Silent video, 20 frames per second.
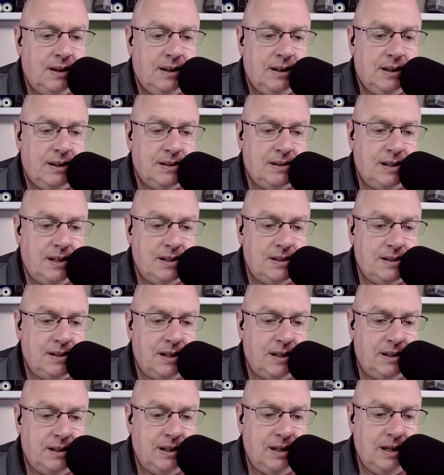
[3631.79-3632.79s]
It says
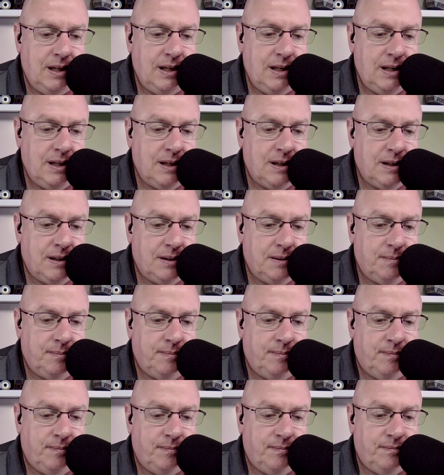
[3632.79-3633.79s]
that the,
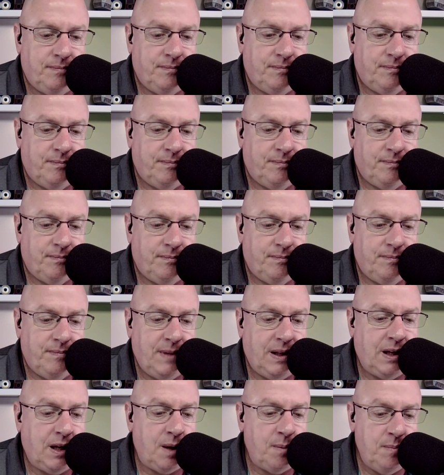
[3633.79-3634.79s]
um, the
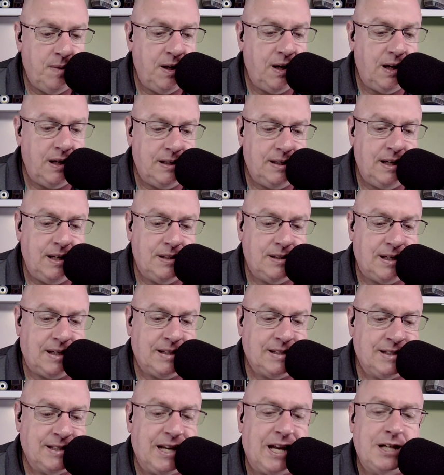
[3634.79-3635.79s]
community is
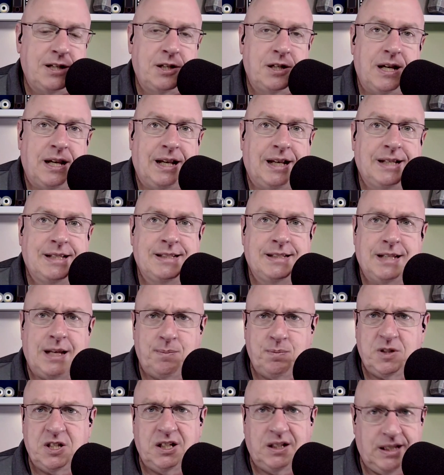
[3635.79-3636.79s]
ex-
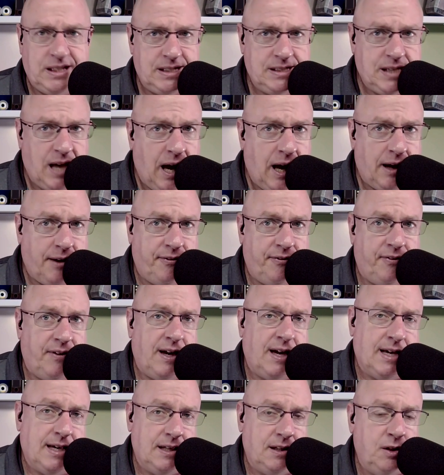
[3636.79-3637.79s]
exceptionally tough
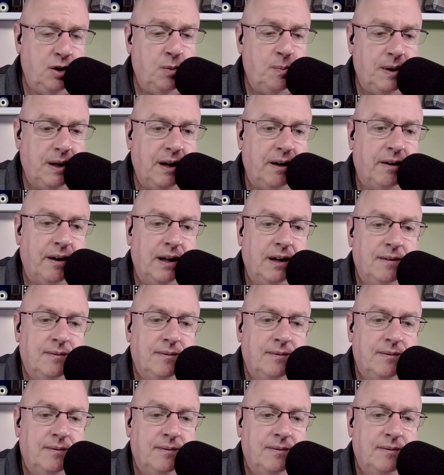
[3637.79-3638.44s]
on Luminary.